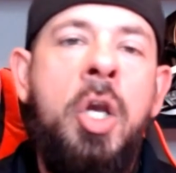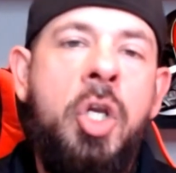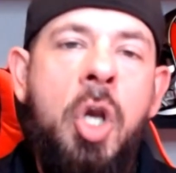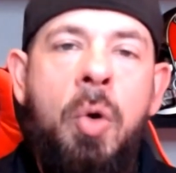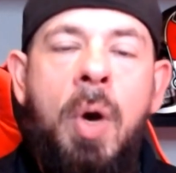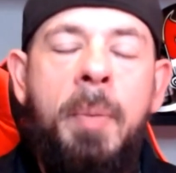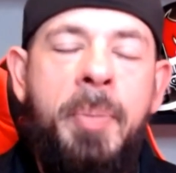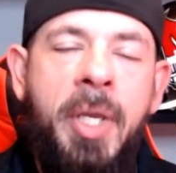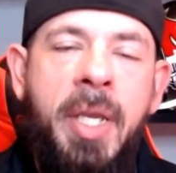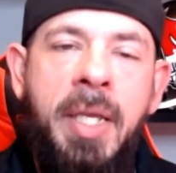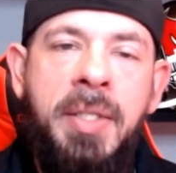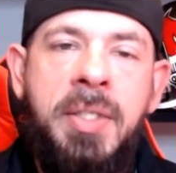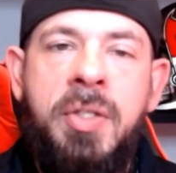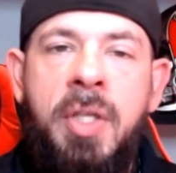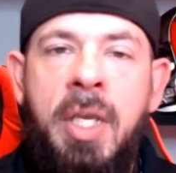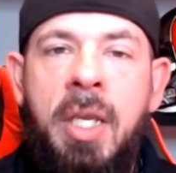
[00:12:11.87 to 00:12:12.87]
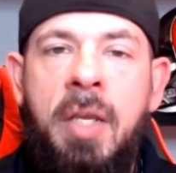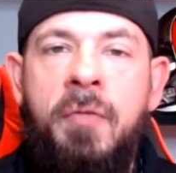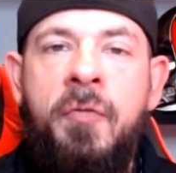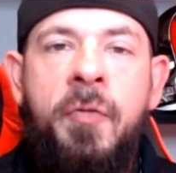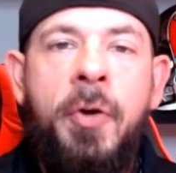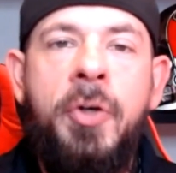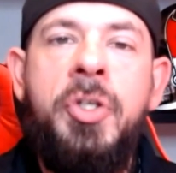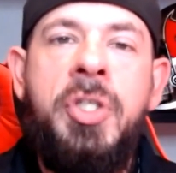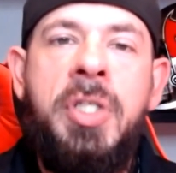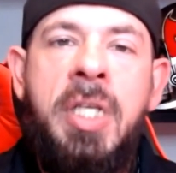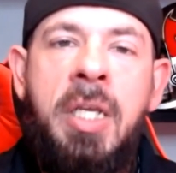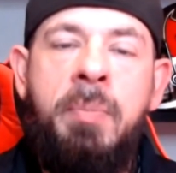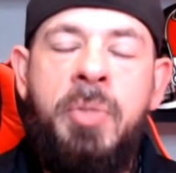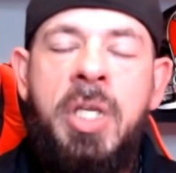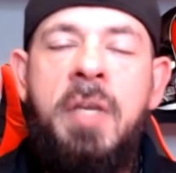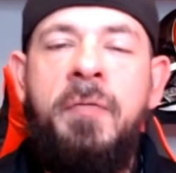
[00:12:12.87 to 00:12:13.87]
go up against the first
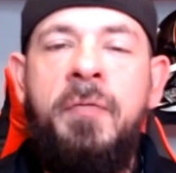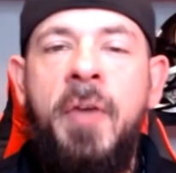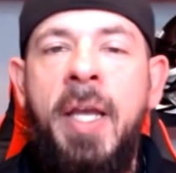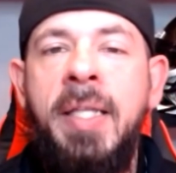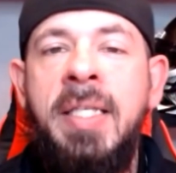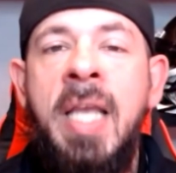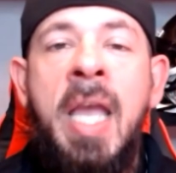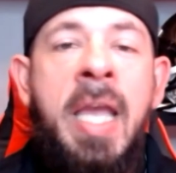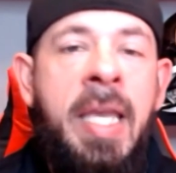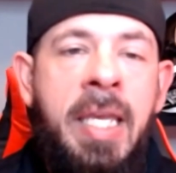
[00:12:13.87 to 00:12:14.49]
team defense,